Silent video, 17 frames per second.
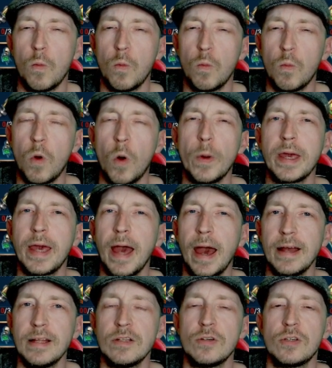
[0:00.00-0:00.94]
what we get
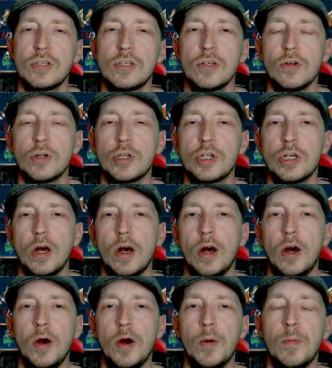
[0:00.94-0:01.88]
in as such
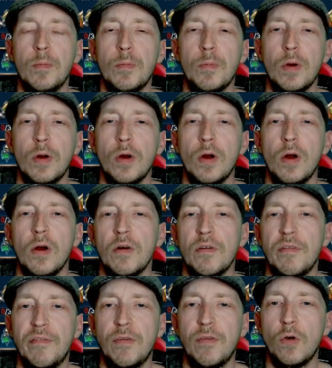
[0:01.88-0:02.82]

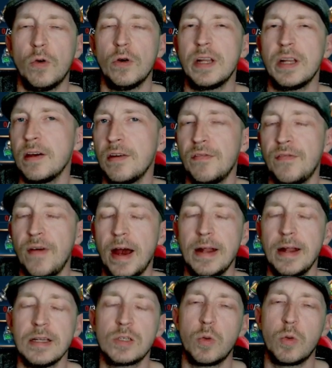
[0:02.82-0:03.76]
for the
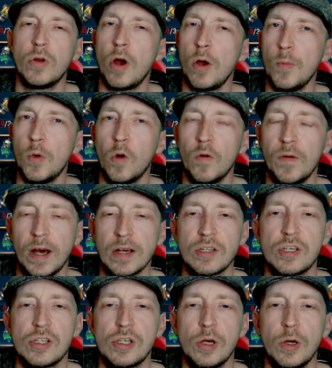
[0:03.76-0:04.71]
event. We'll know more of that
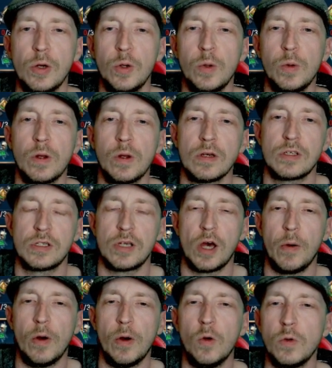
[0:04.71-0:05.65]
soon,
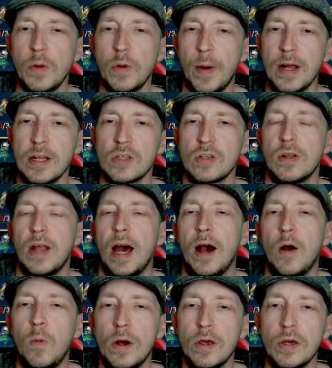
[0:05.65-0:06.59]
so it all depends on
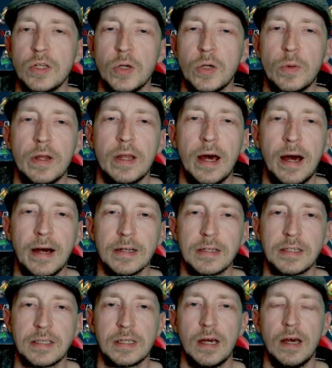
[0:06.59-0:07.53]
how well you do on
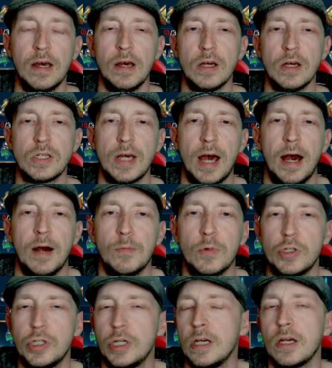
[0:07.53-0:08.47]
that, to how
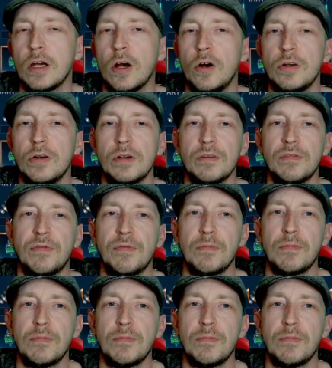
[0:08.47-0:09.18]
much you can kind of